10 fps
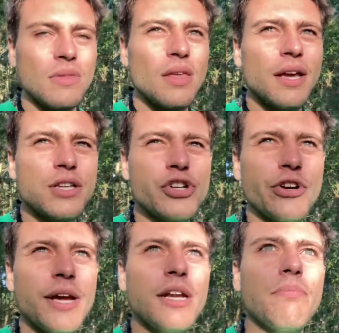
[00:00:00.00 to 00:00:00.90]
and it's
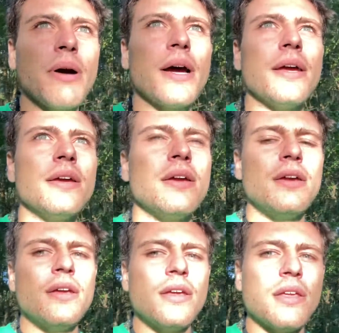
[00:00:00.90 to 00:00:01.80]
created by
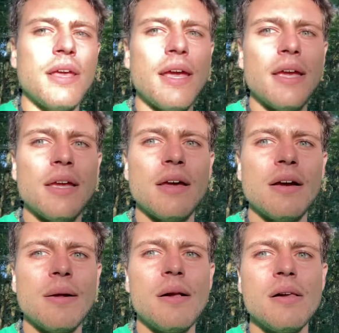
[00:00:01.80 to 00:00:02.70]
a
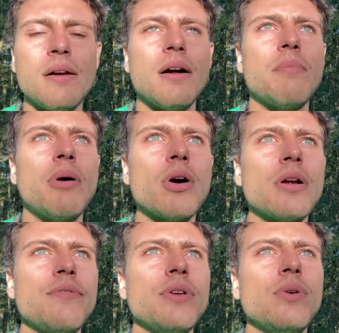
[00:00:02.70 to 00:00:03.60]
part
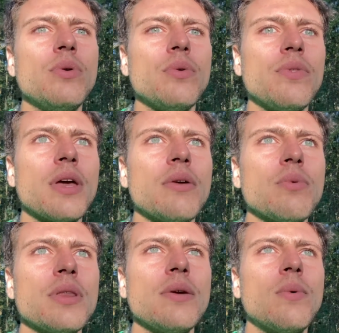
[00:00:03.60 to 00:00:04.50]
of you that
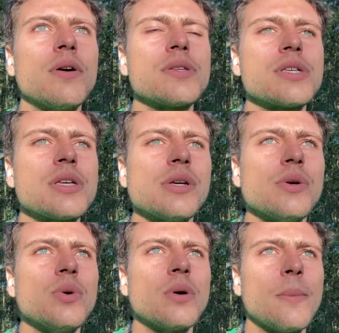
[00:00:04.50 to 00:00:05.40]
really wants
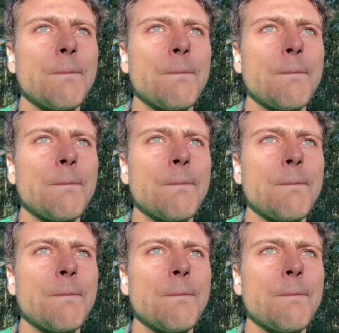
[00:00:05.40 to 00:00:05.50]
to